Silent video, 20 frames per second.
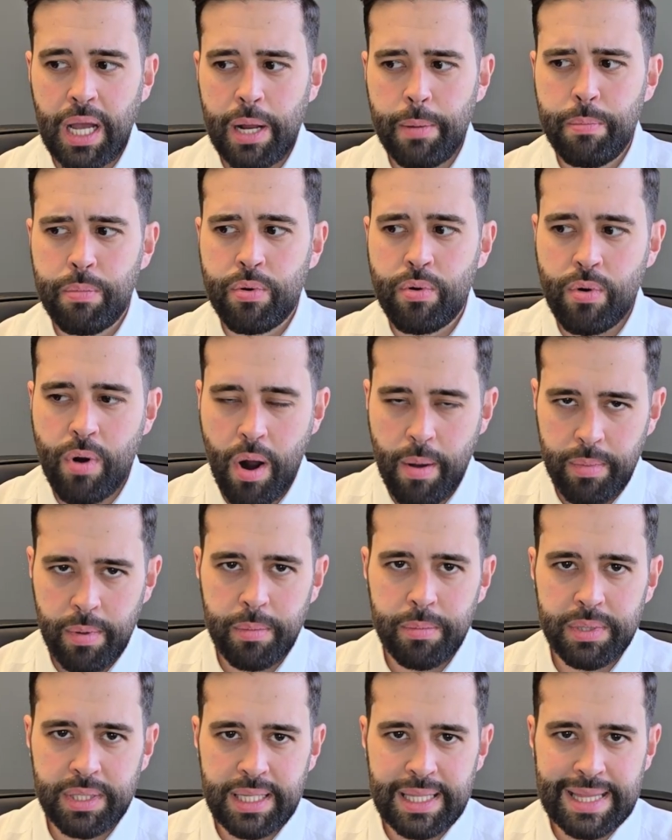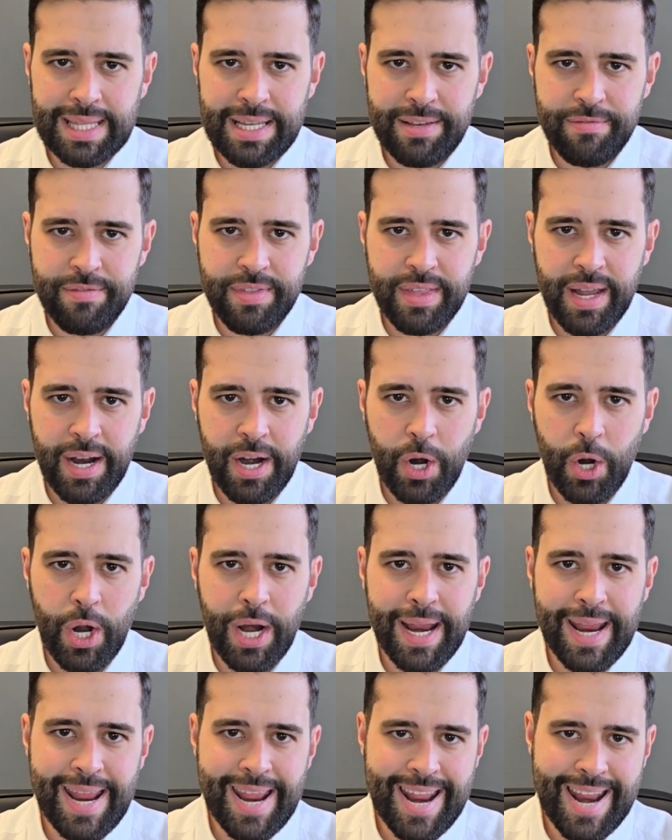I'd probably live there
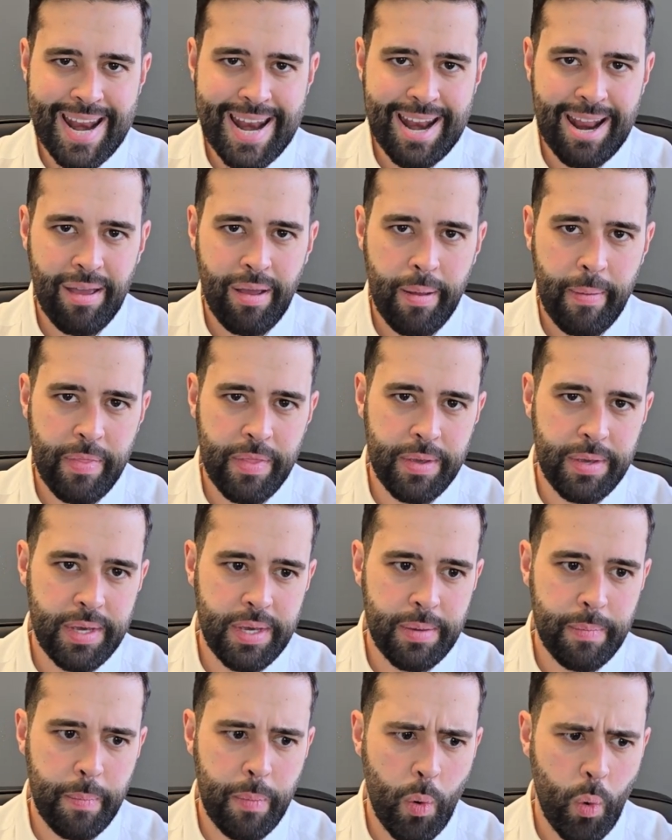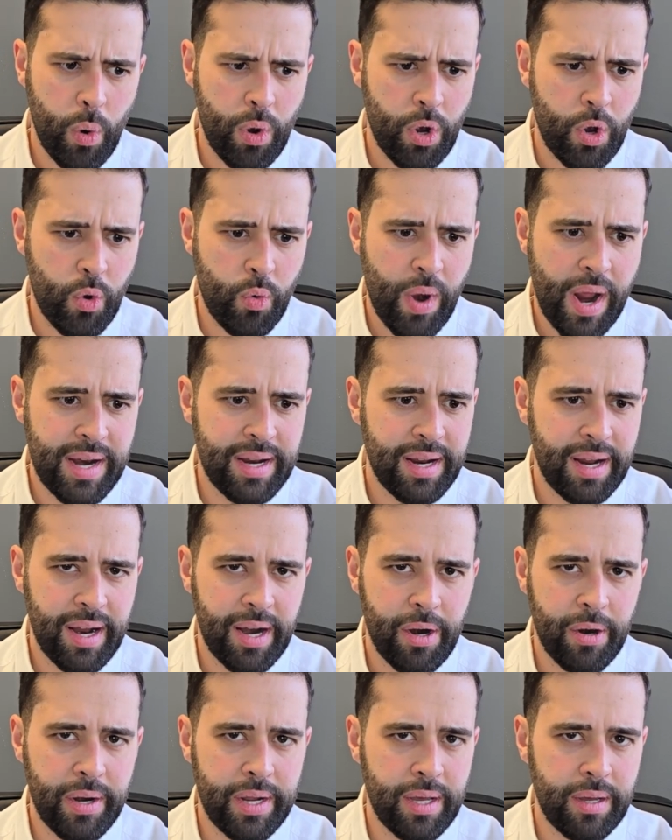in the Port Credit
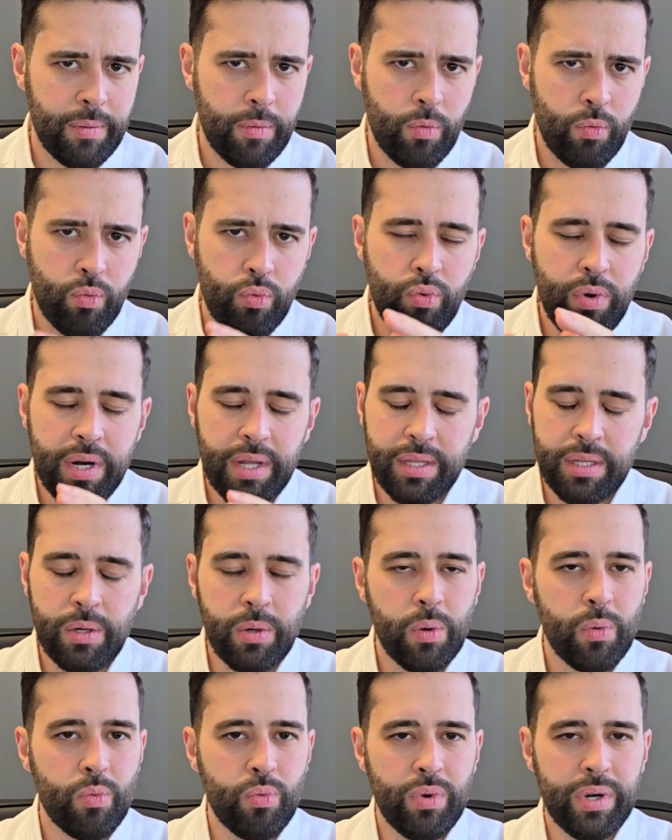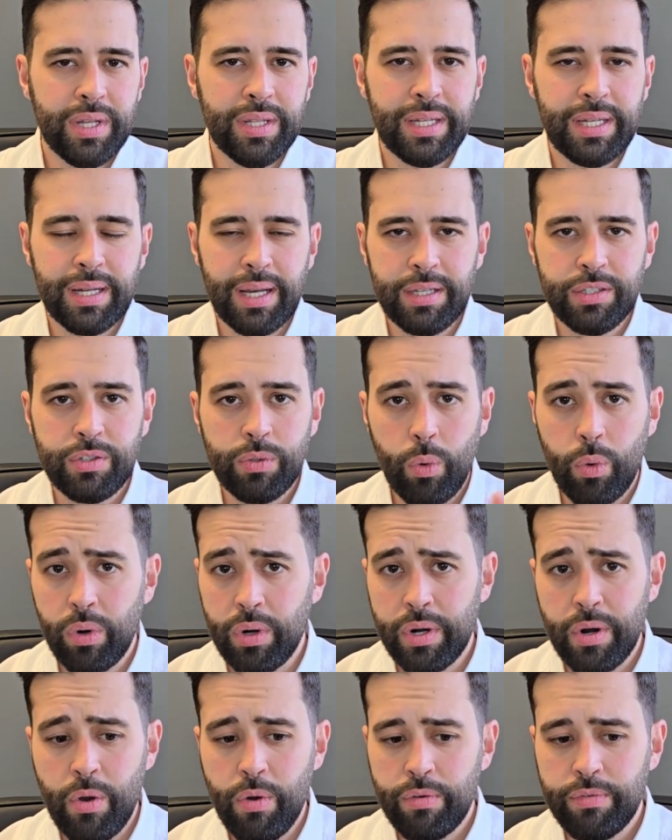area. Really, really nice,
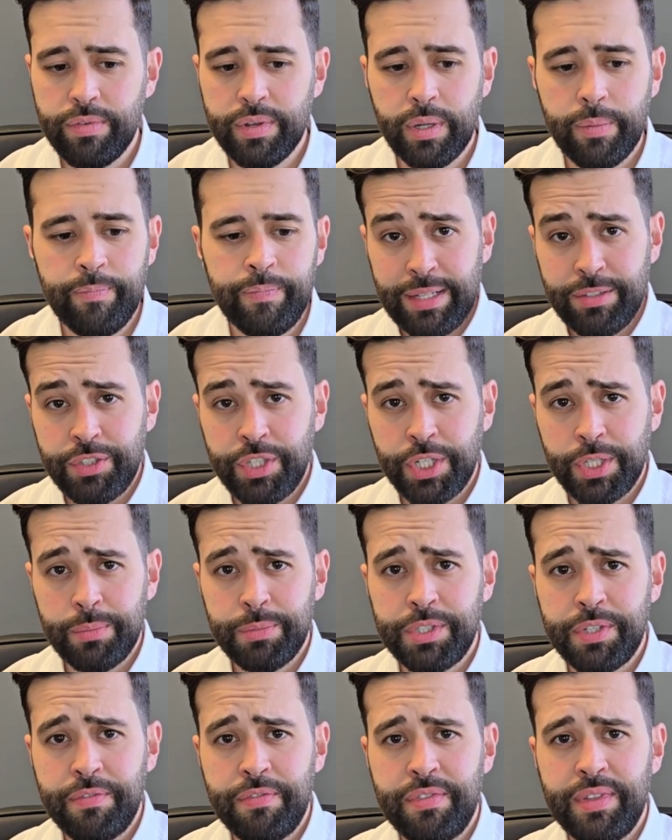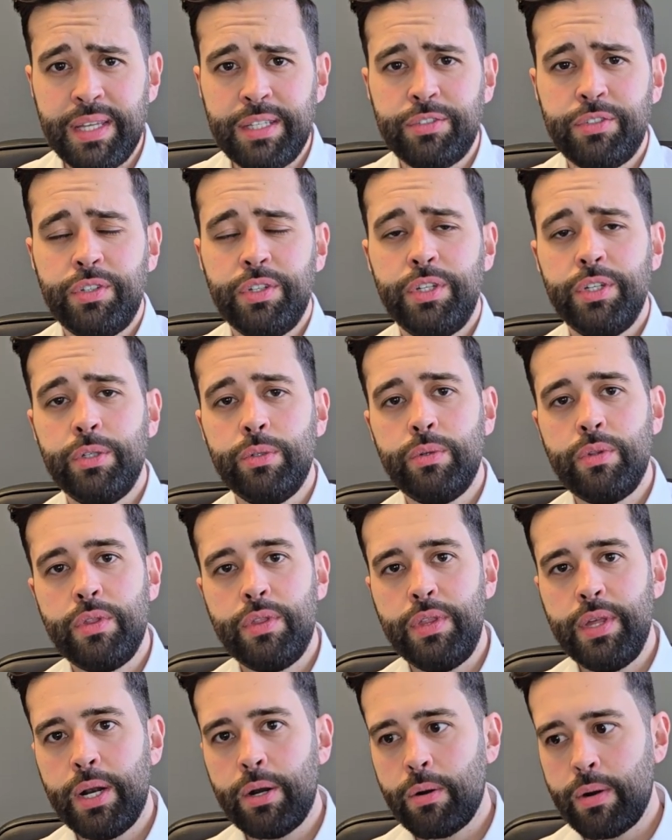or in Oakville. In terms of things to do,
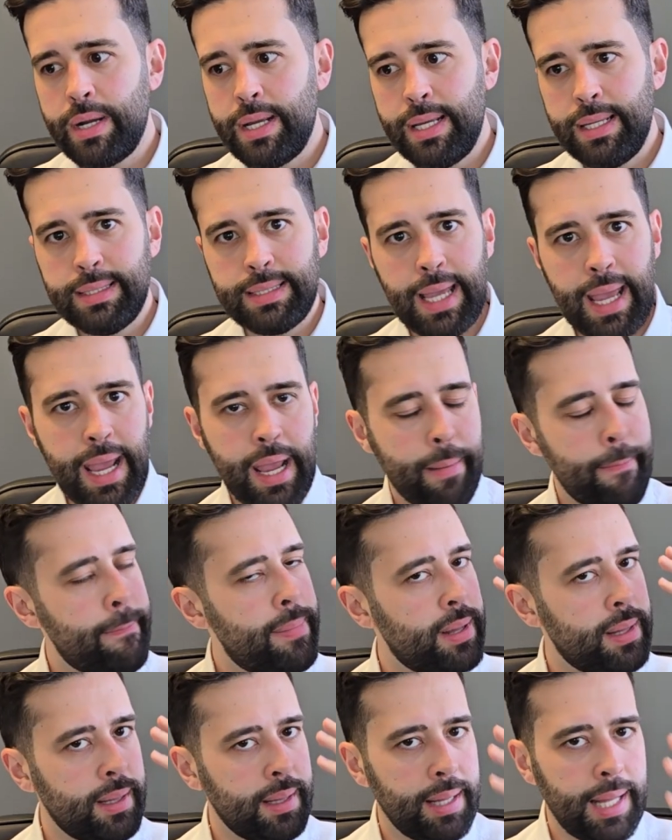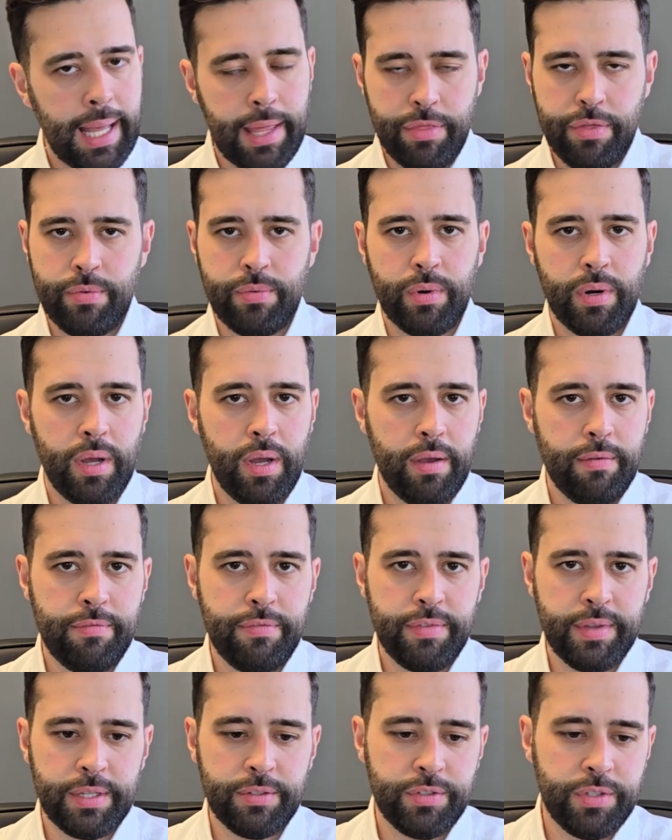there is a plethora of
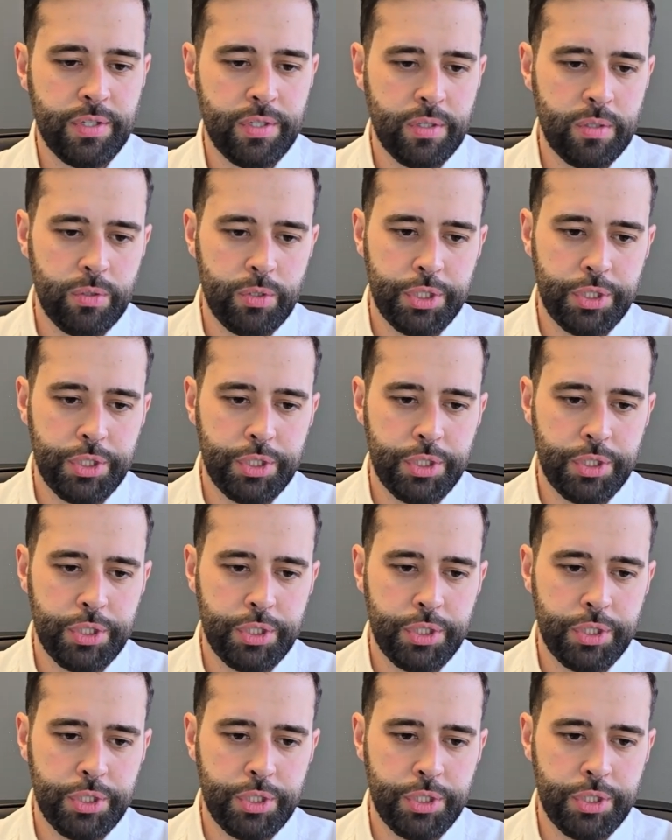things to do.